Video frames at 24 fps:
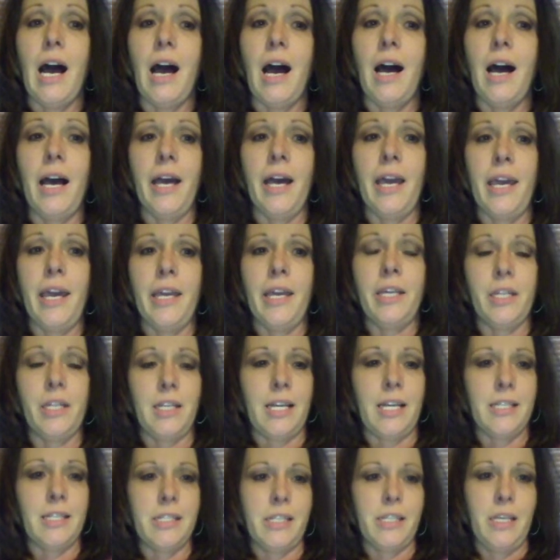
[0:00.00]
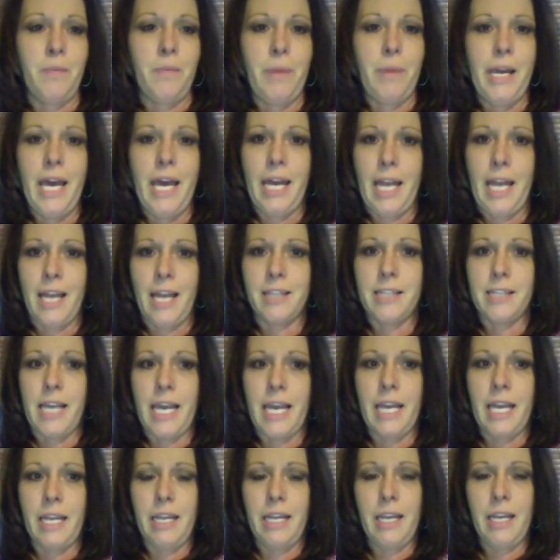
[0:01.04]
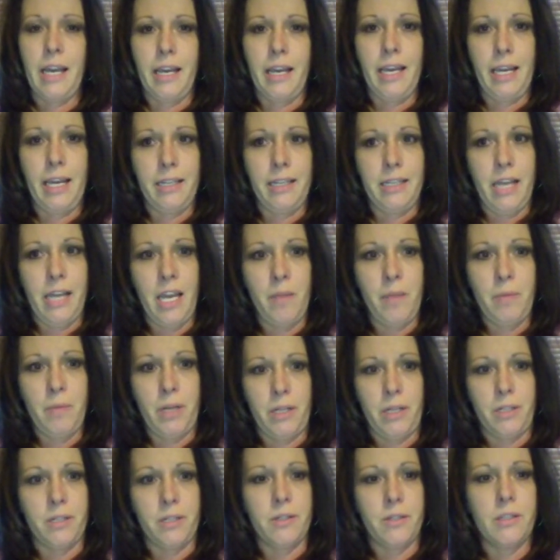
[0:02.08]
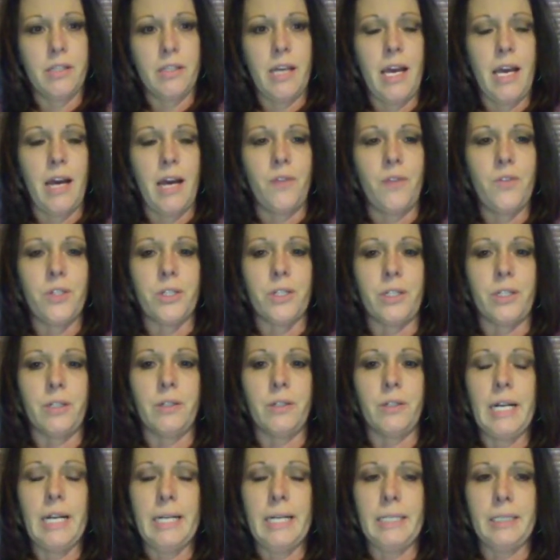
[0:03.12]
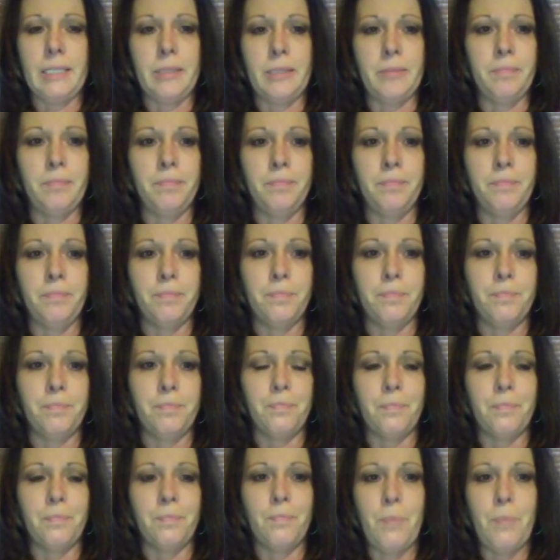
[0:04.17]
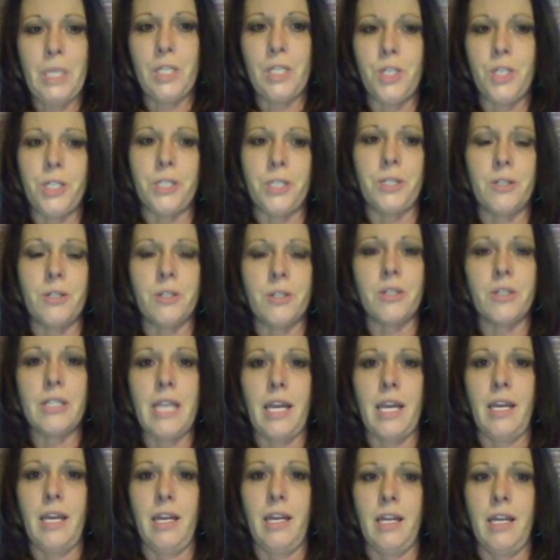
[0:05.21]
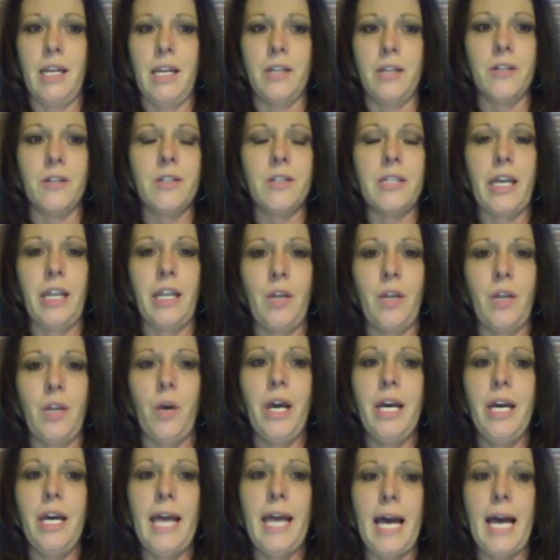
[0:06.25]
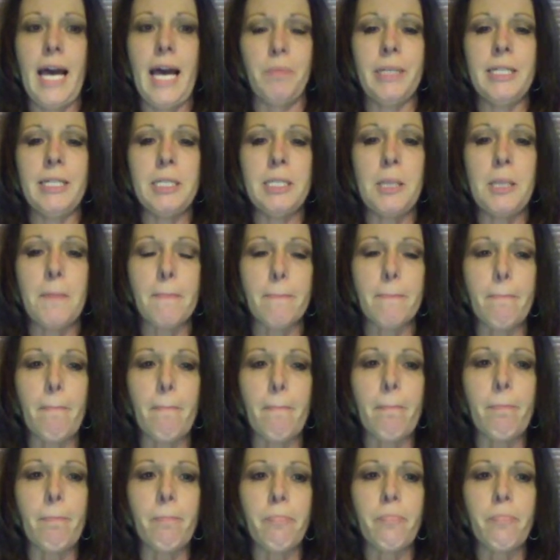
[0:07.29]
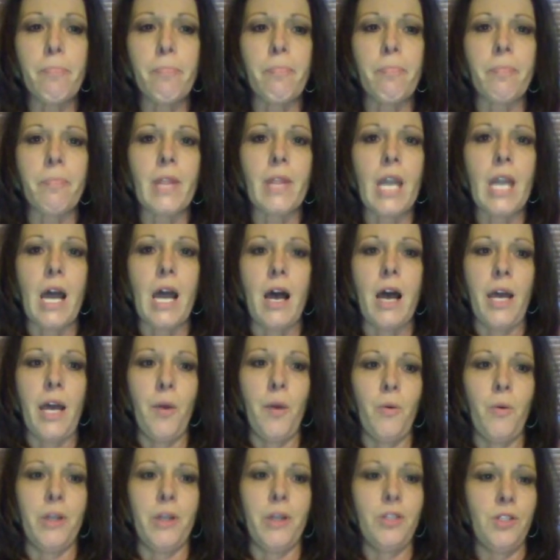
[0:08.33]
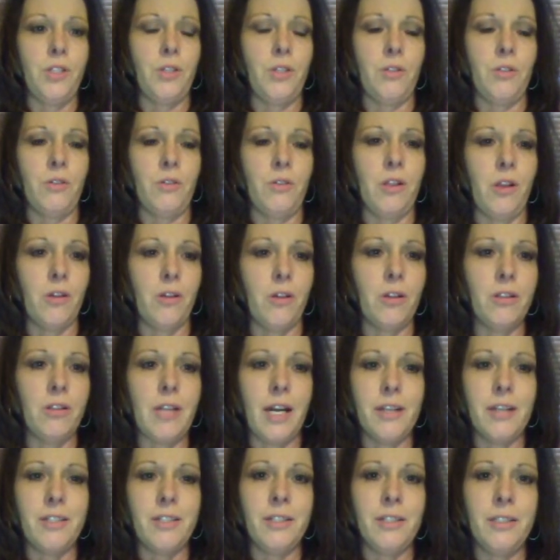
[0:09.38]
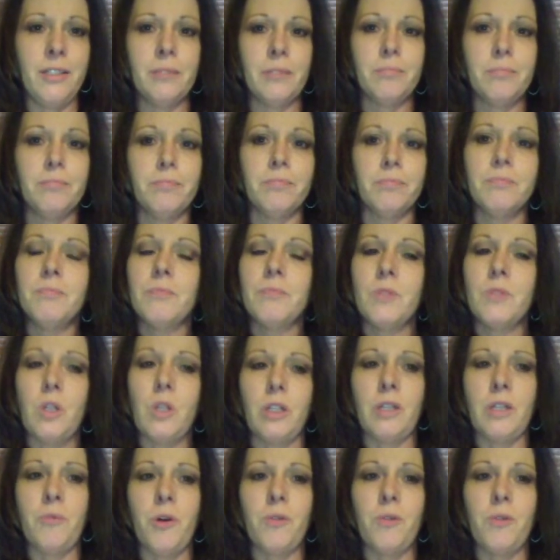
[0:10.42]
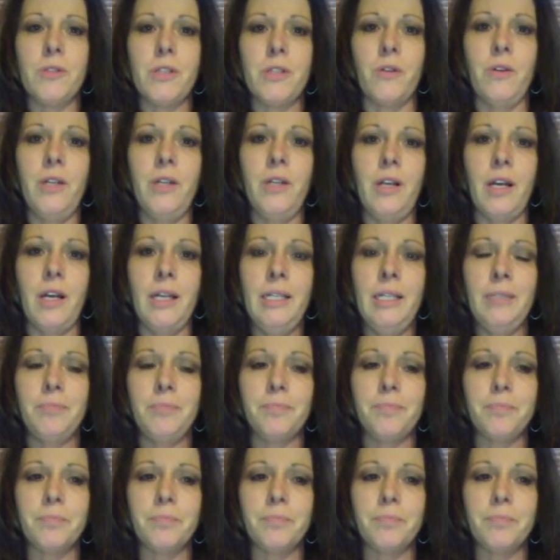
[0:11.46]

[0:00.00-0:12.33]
I could not sleep. I had anxiety. I had nightmares after pictures and understanding what had happened. I went to the local doctor, told him what was going on.